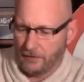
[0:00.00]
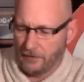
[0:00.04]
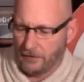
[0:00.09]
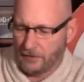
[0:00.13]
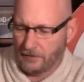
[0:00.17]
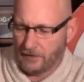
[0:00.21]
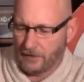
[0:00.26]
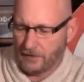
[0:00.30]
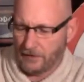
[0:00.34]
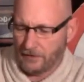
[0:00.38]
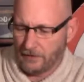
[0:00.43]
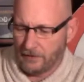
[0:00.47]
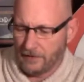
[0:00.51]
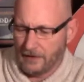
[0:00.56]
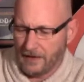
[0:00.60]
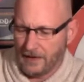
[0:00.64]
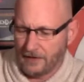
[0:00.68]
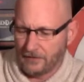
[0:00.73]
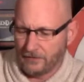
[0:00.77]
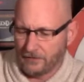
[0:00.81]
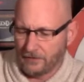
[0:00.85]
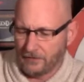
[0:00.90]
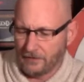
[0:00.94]
It looks like her
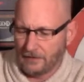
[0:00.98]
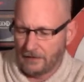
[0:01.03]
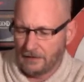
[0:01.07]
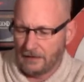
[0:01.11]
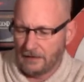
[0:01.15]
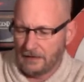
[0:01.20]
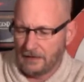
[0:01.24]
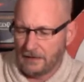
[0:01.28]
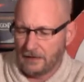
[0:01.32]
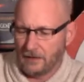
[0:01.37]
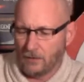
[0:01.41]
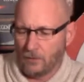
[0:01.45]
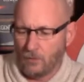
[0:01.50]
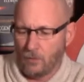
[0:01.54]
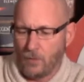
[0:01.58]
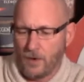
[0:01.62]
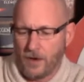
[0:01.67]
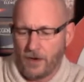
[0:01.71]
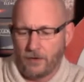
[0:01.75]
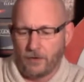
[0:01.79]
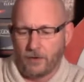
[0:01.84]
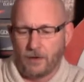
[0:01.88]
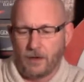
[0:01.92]
legs are a little
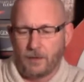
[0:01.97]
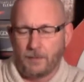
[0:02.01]
weird.